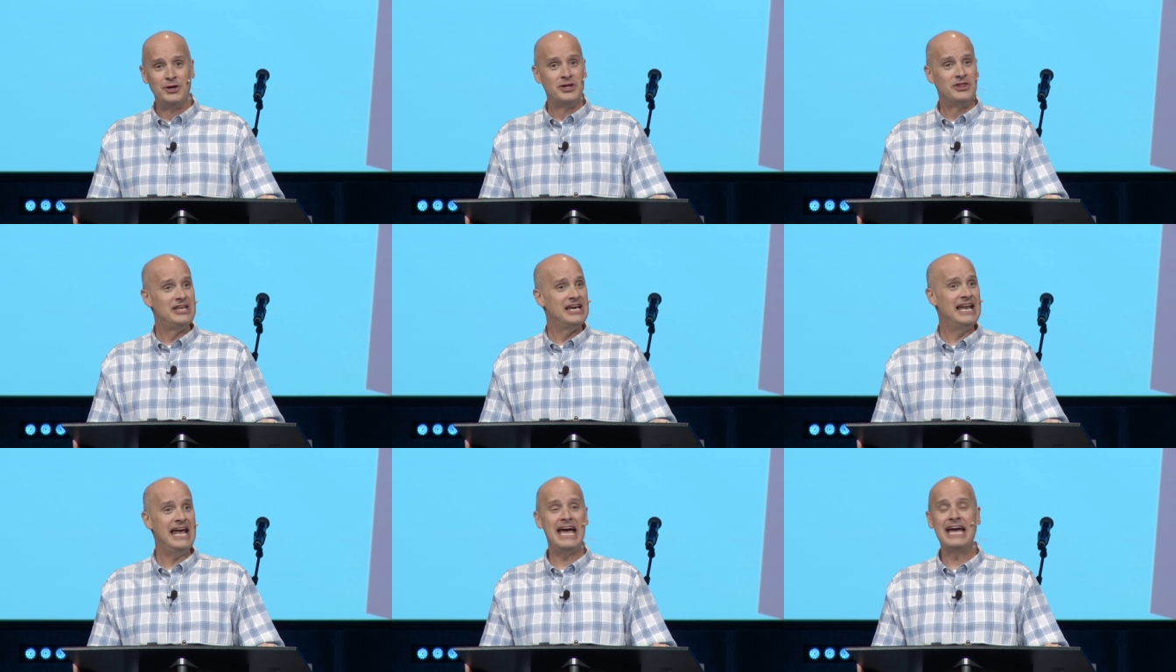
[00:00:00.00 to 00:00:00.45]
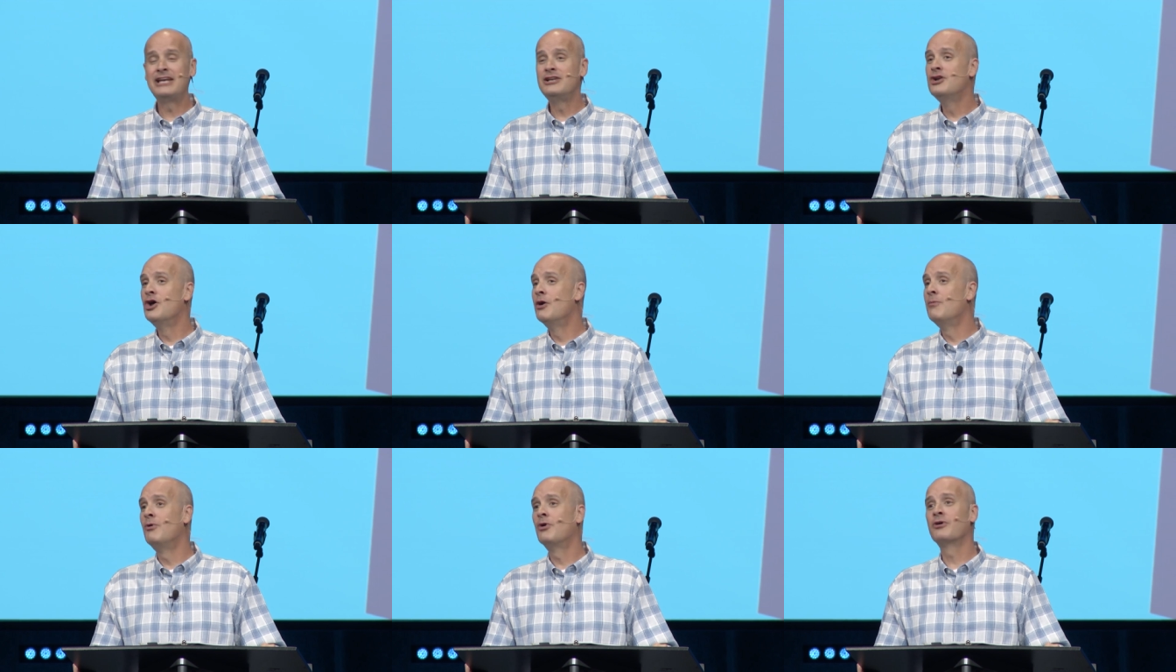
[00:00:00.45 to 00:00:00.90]
that had
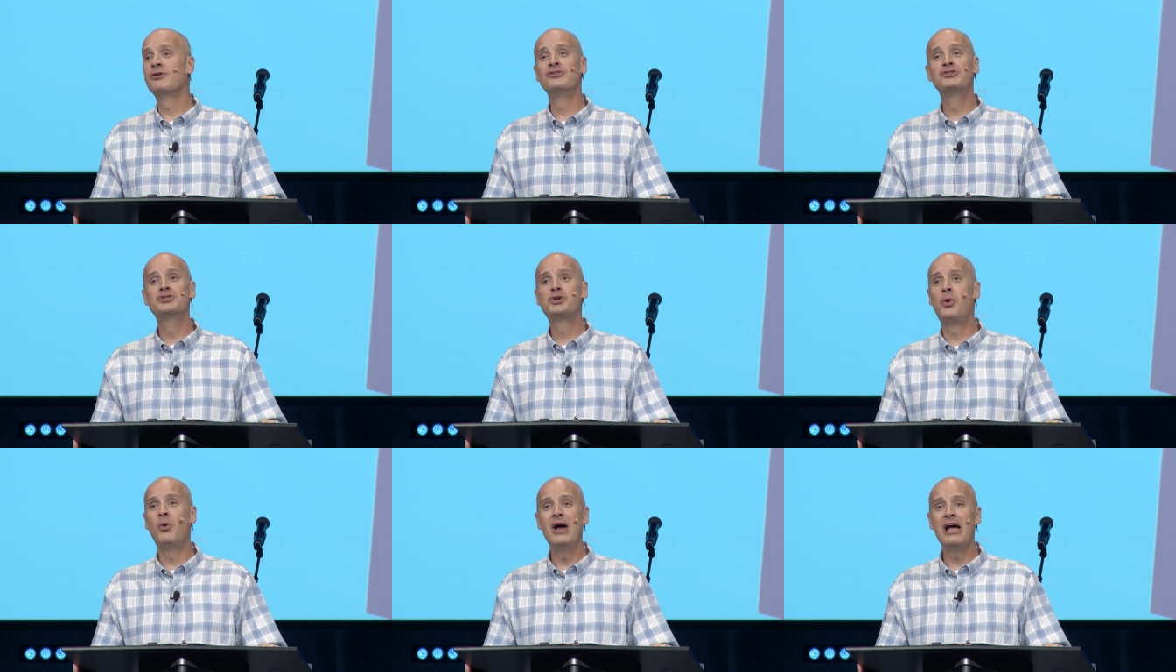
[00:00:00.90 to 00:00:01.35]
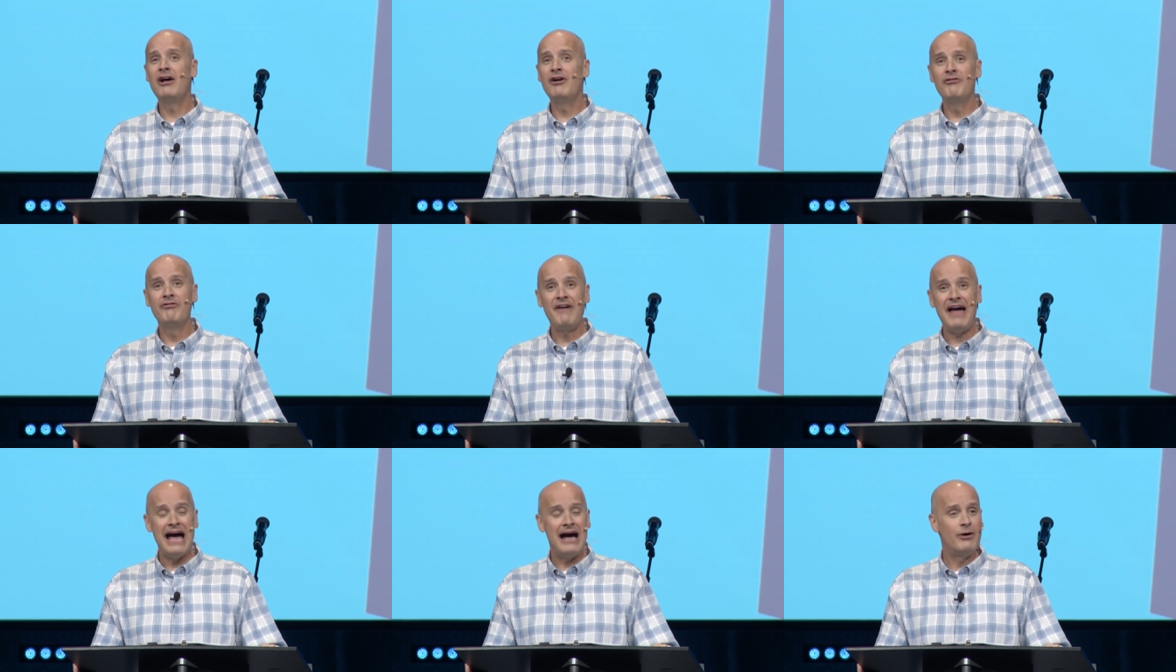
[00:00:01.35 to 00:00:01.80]
no more than
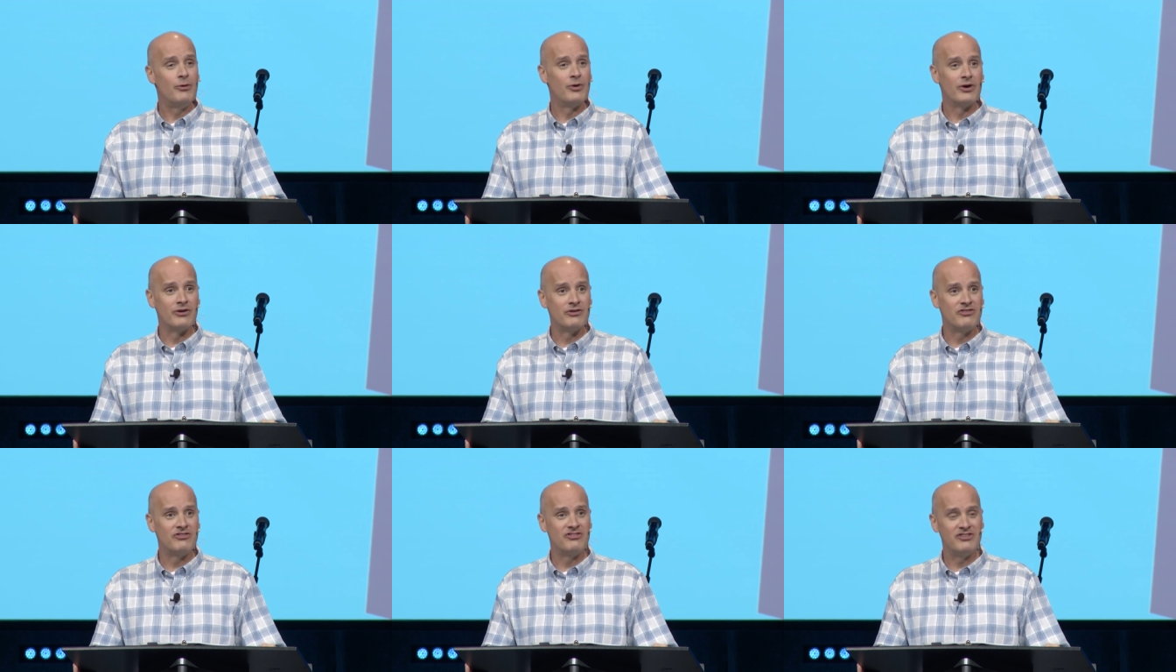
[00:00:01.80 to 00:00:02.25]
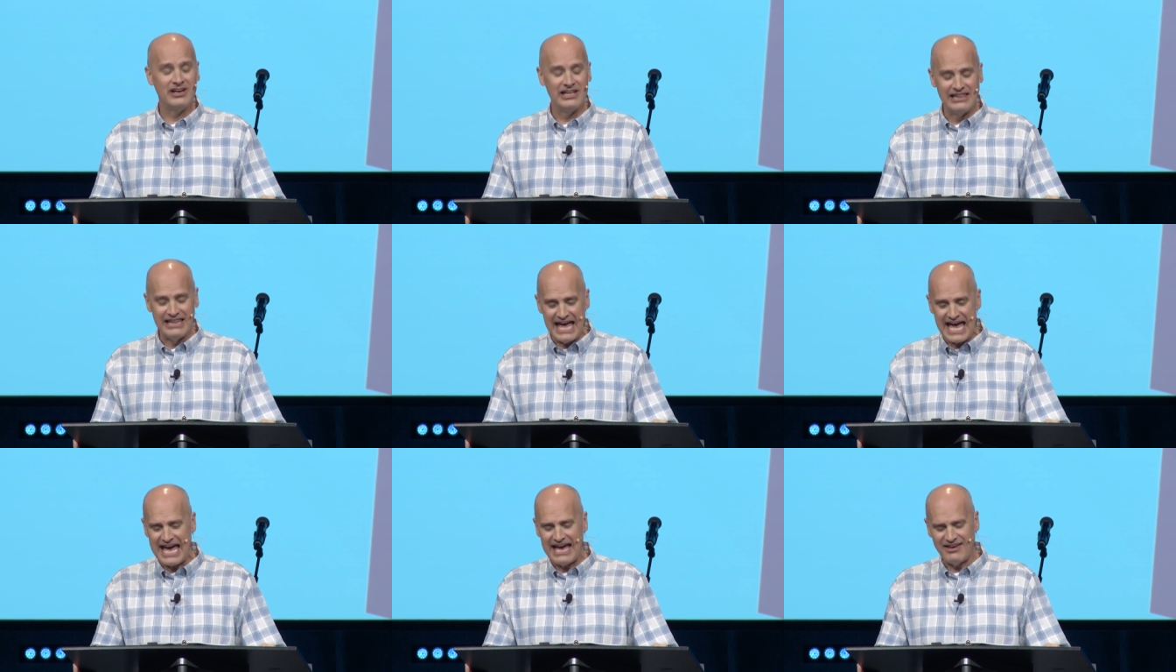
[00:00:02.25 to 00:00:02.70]
twelve hours to
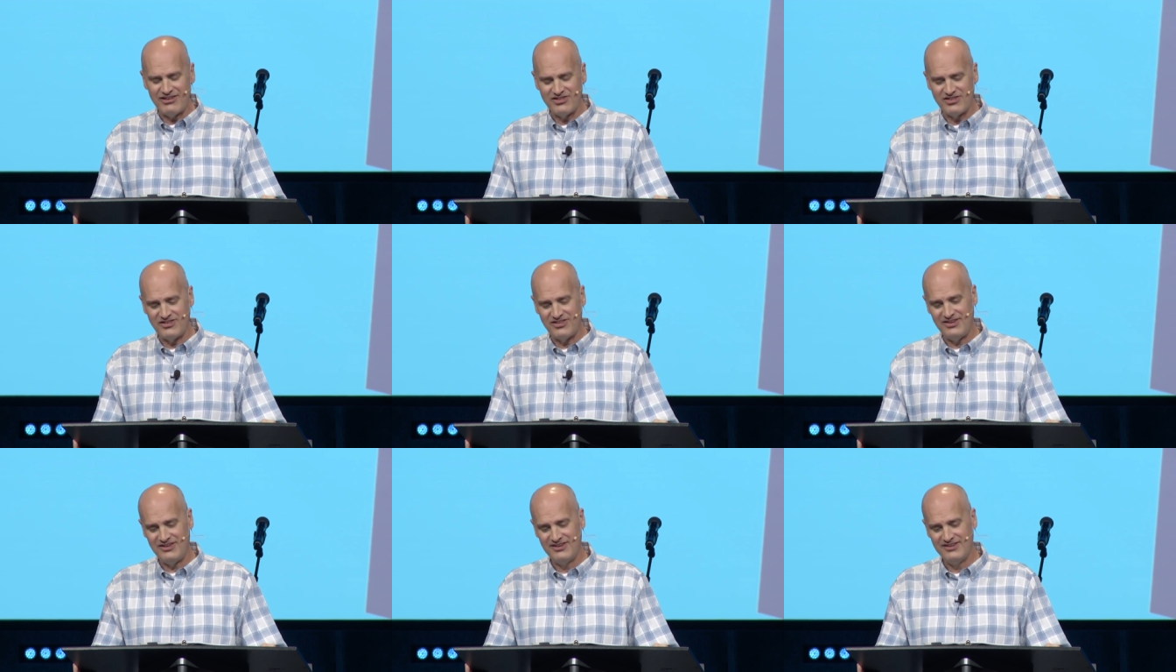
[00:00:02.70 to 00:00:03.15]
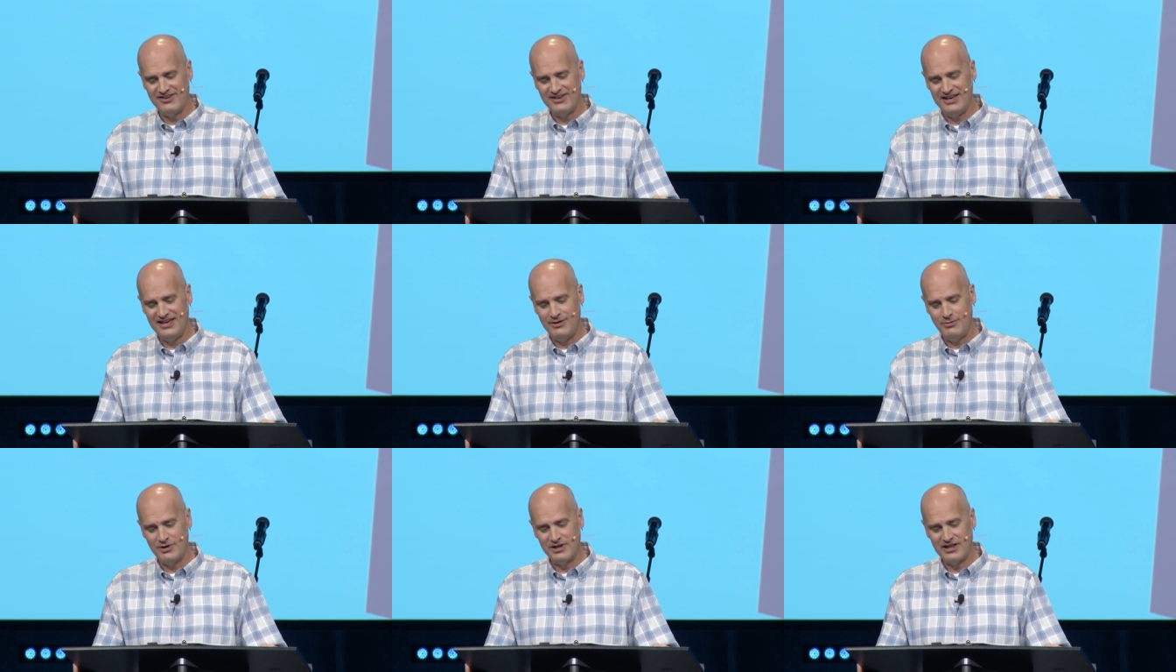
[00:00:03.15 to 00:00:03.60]
last,
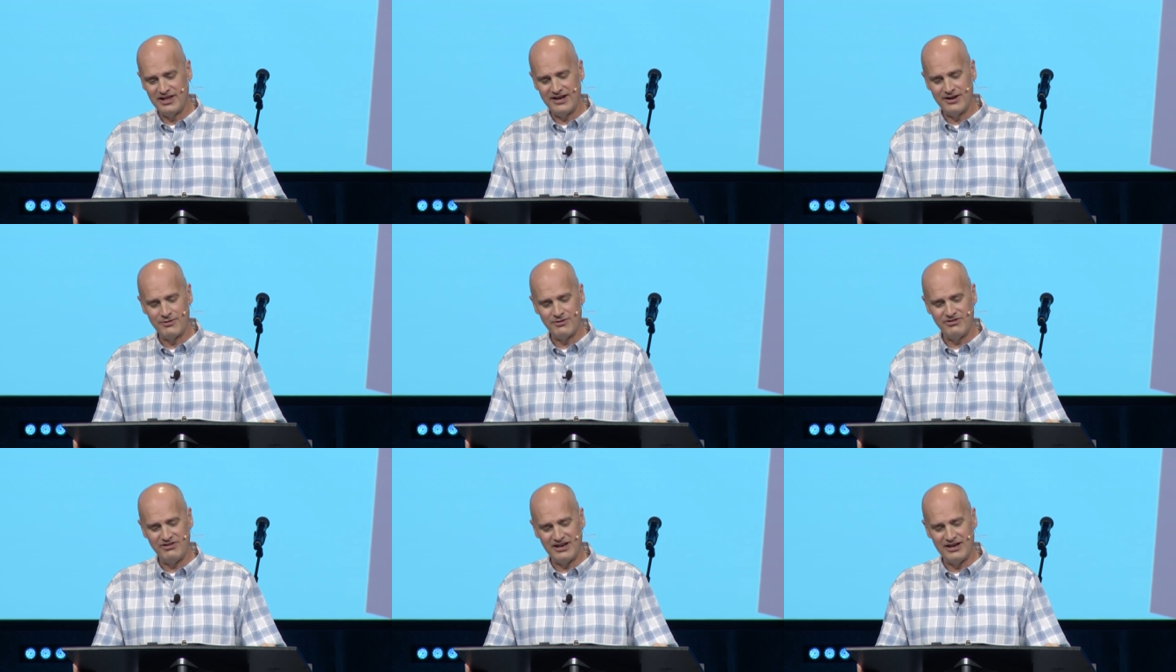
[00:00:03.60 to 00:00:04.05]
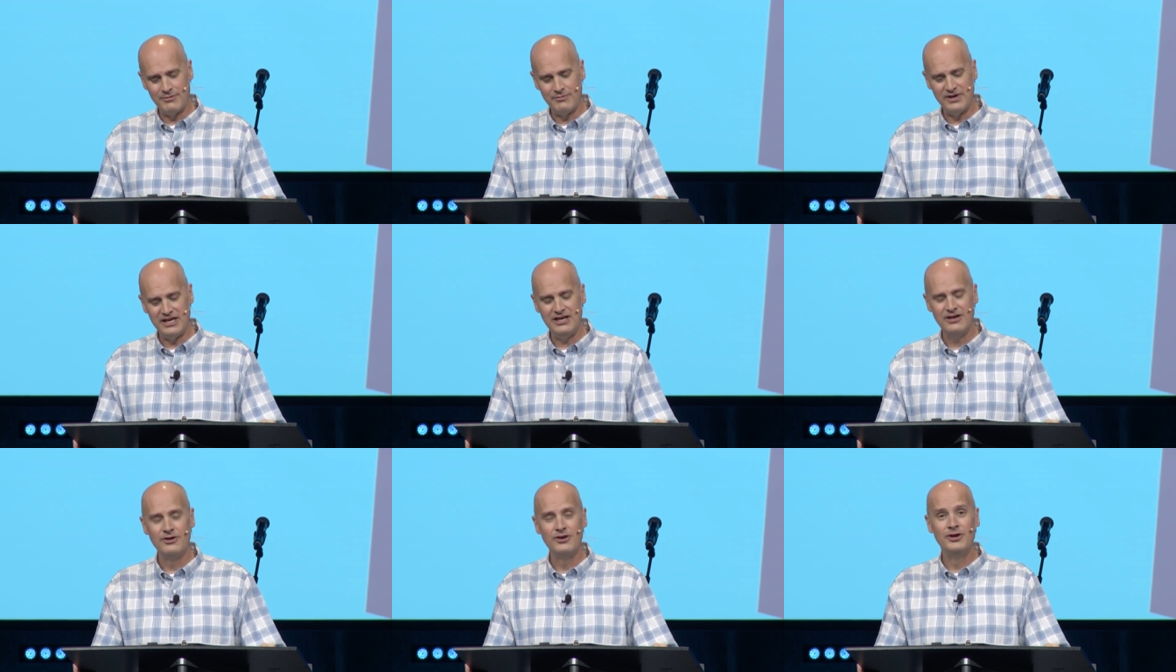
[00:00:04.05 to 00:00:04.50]
he would later tell
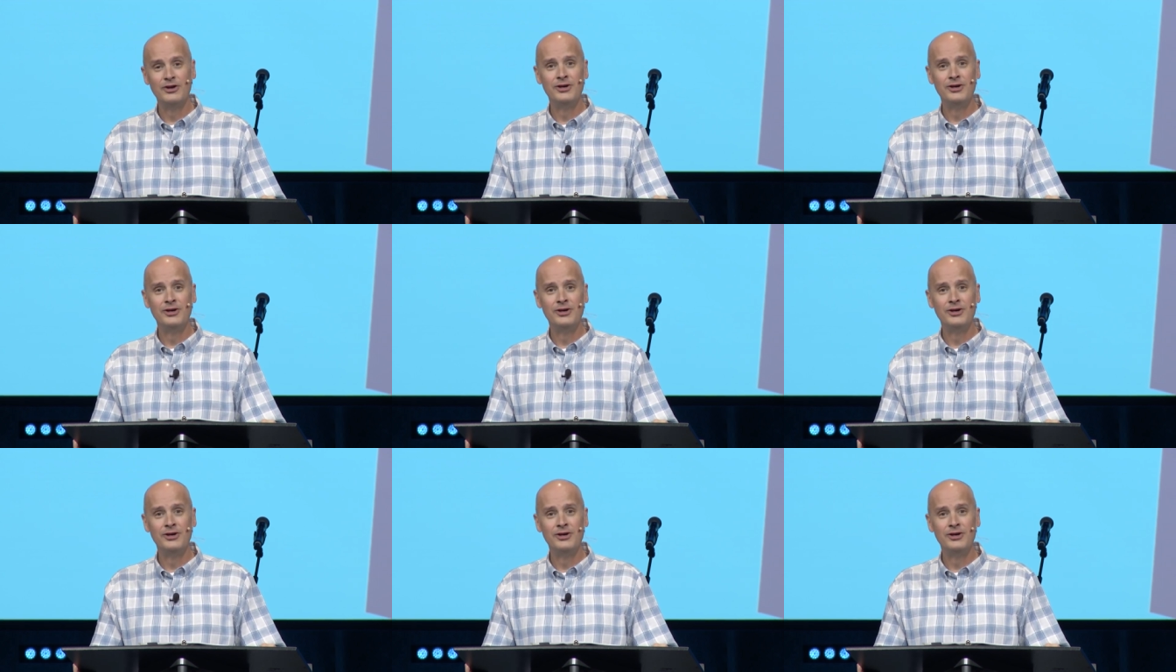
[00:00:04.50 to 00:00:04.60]
me,